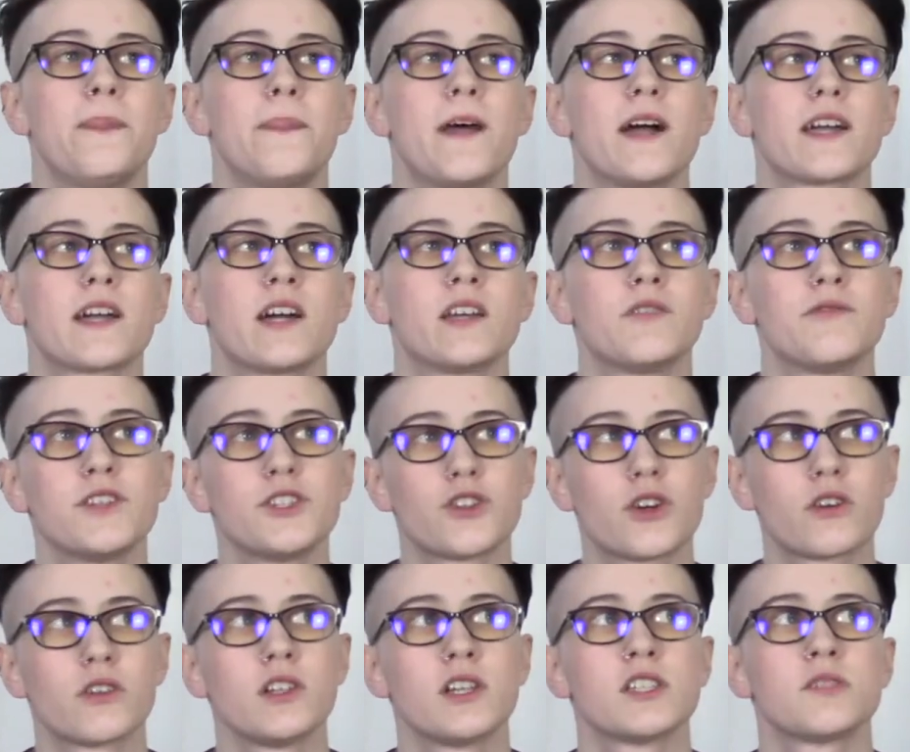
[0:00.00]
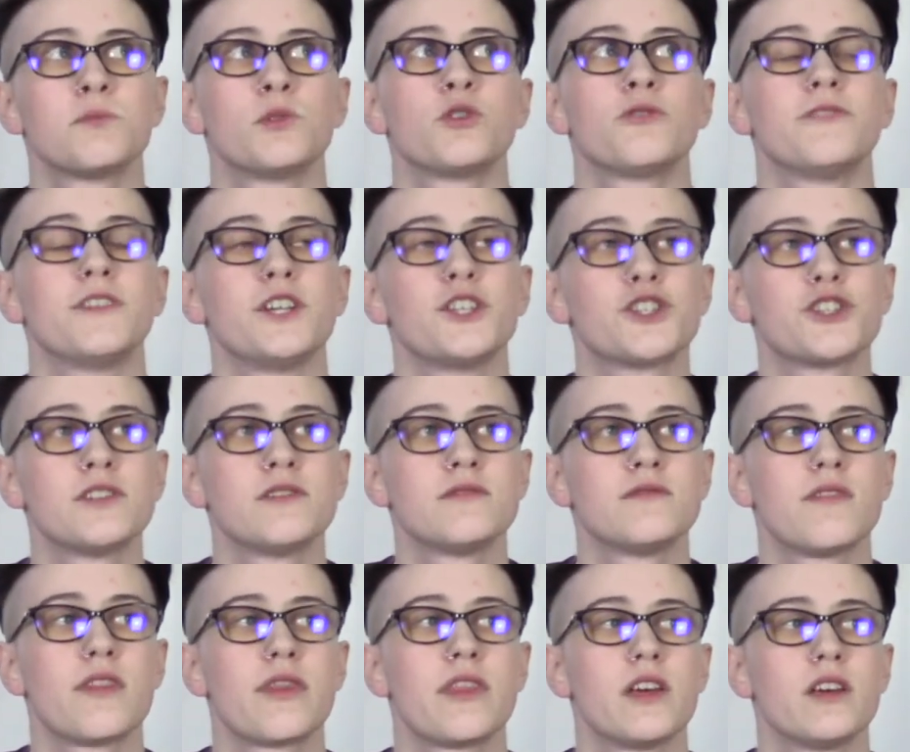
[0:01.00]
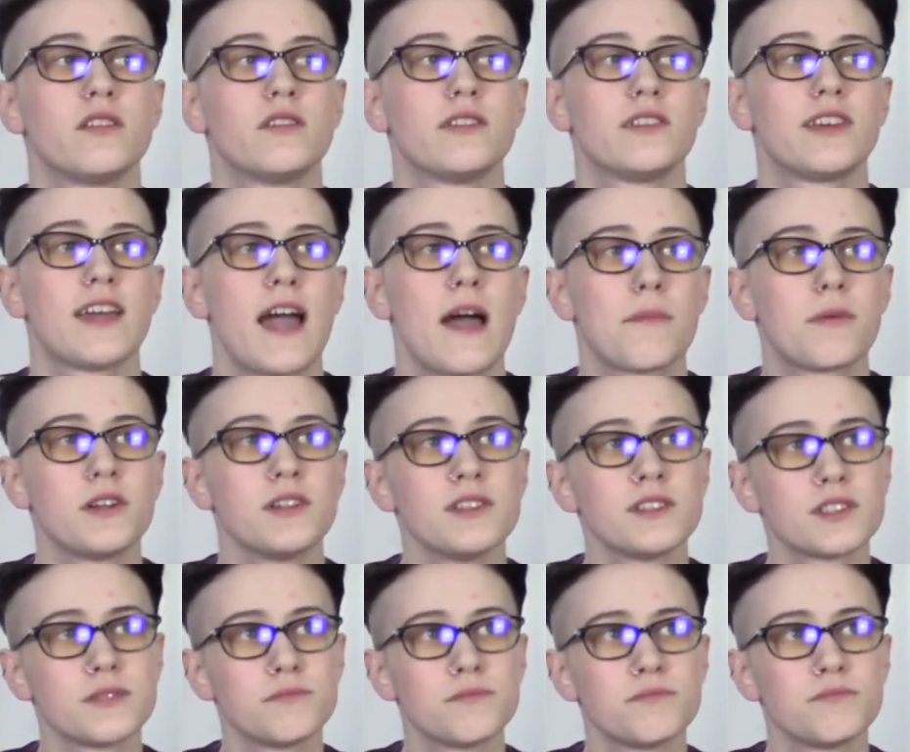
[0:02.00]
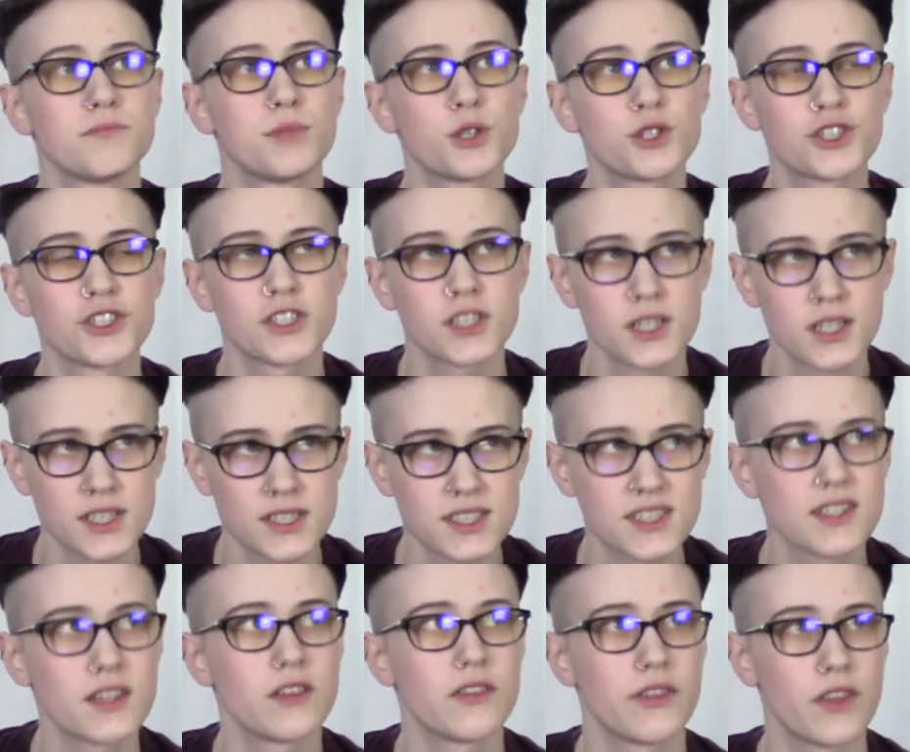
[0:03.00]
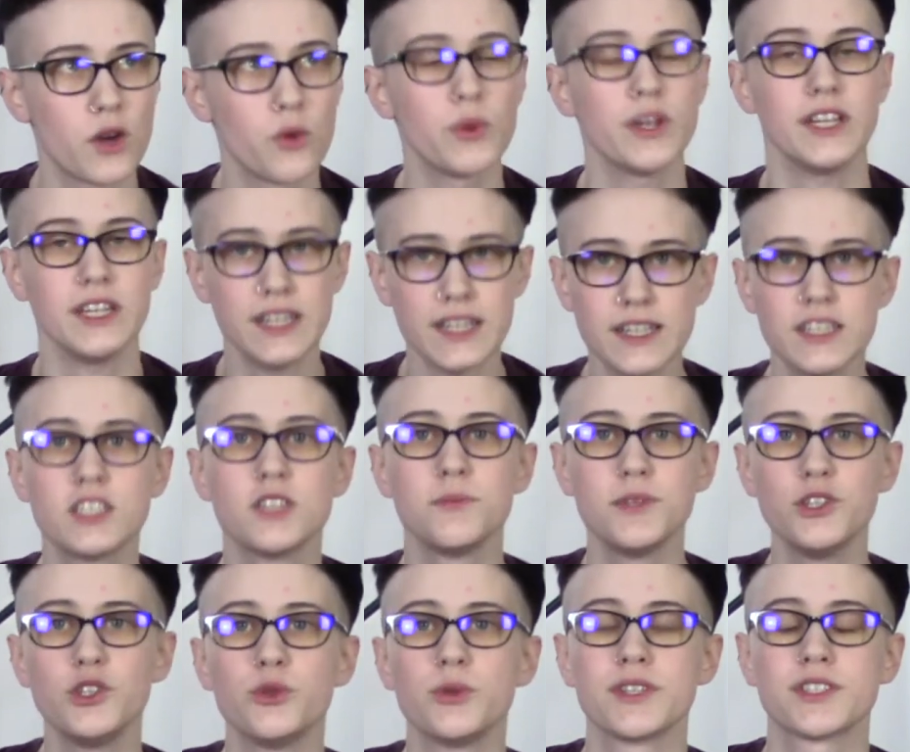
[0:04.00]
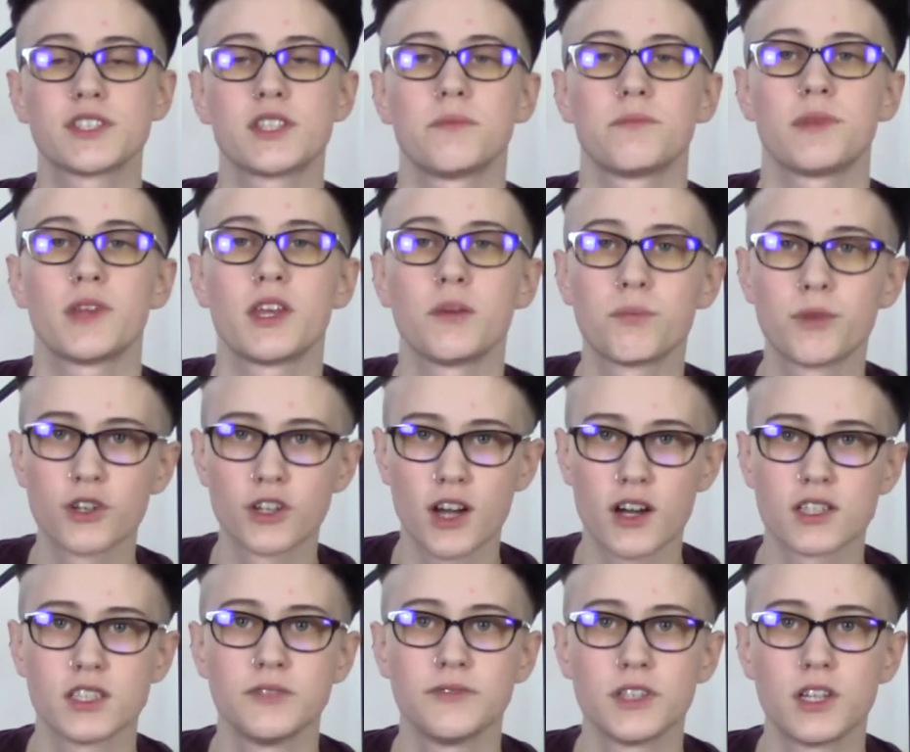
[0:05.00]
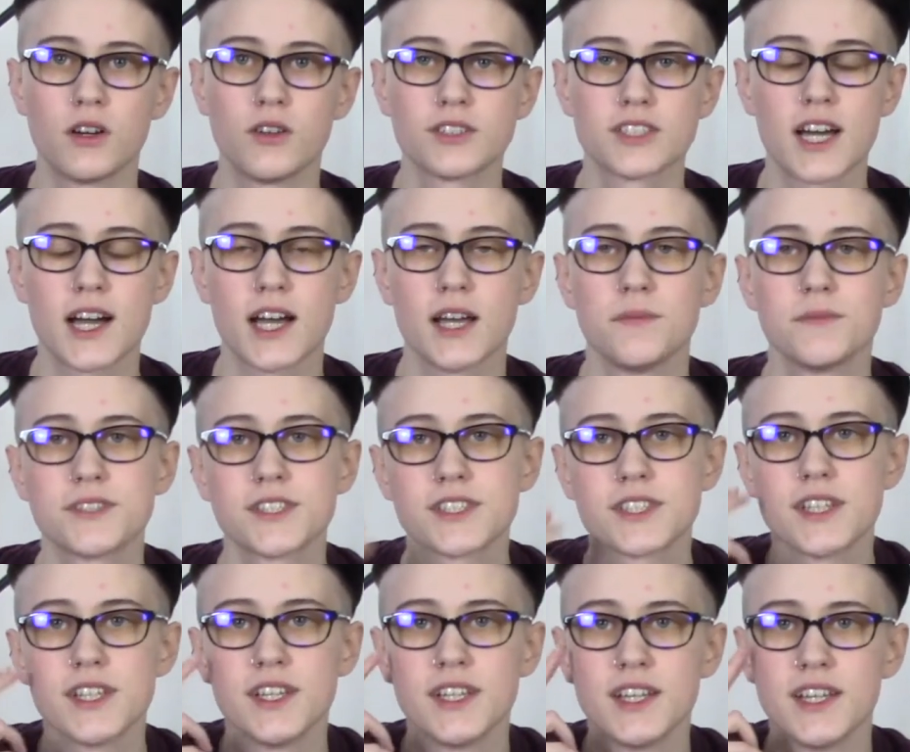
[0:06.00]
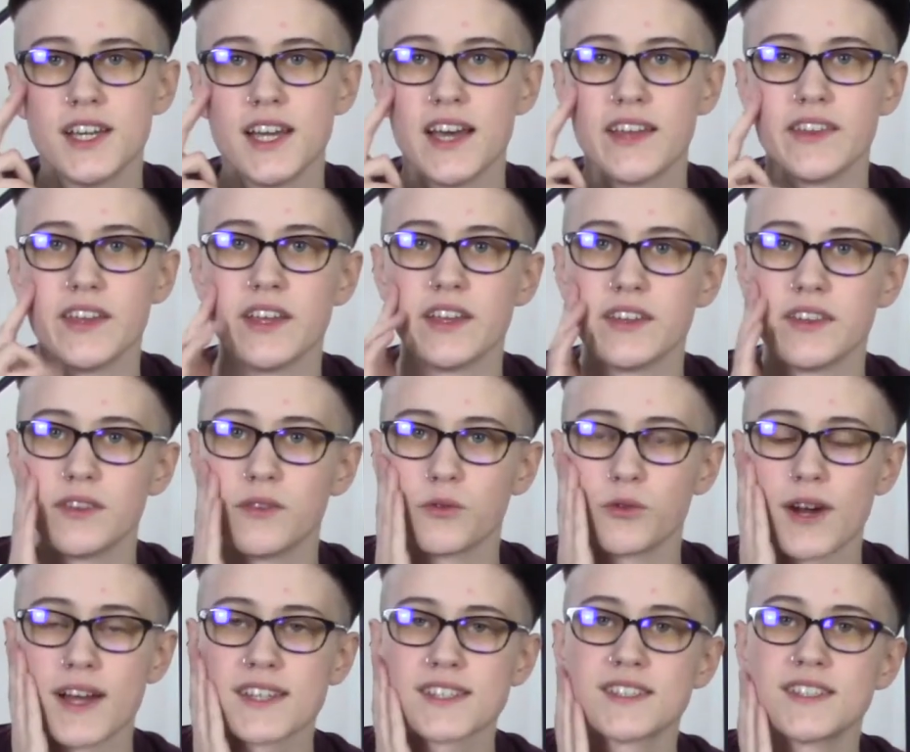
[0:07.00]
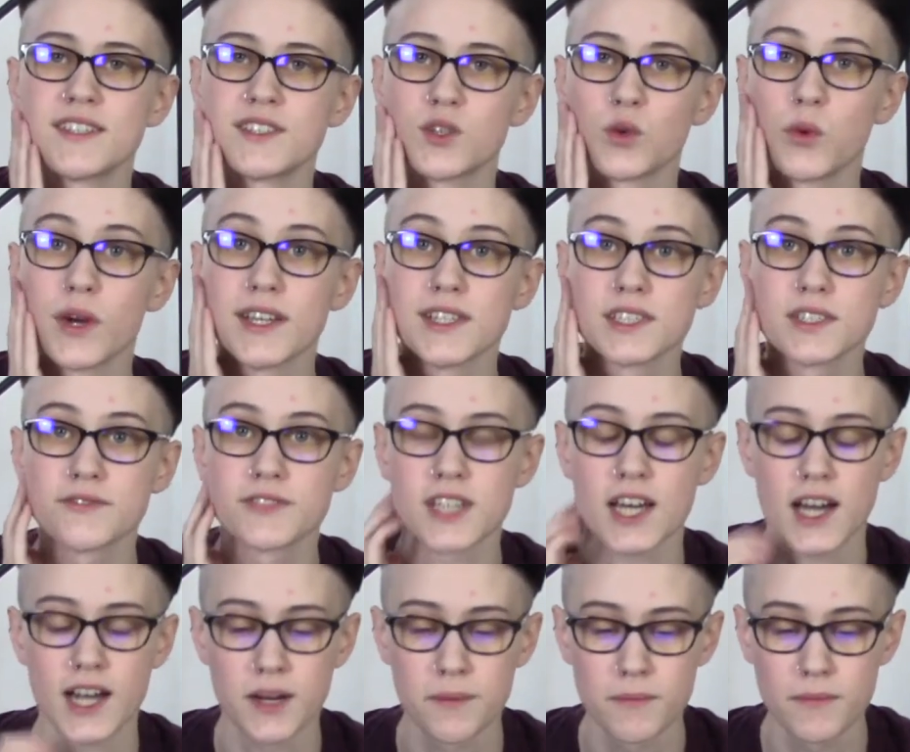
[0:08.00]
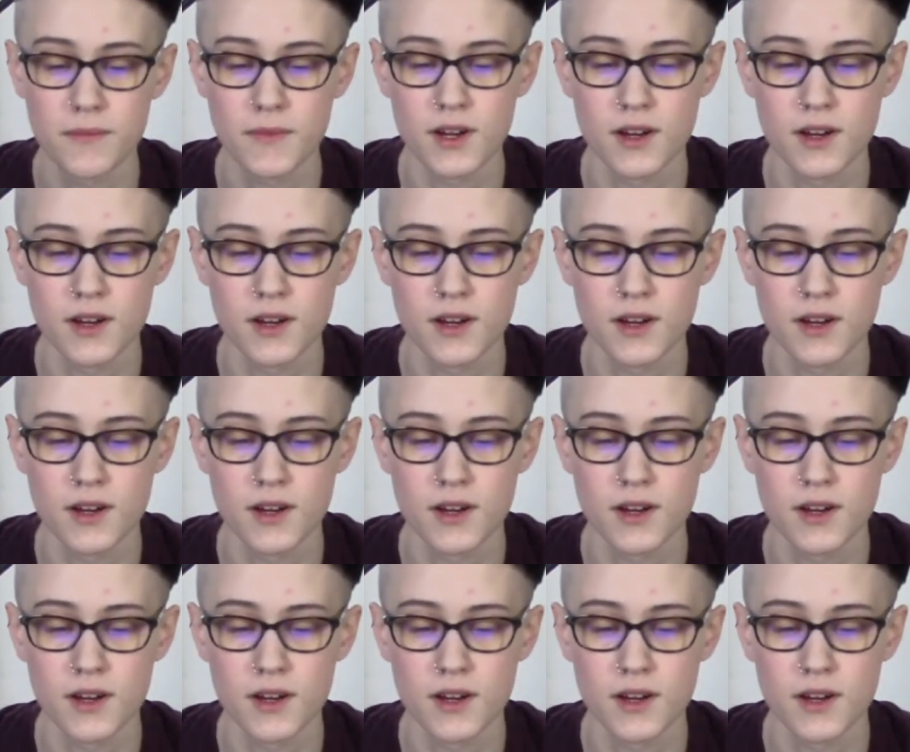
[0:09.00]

That kind of internalized motivation that capitalism pushes on us, that we need to be doing something productive at all times and that rest is a waste of time,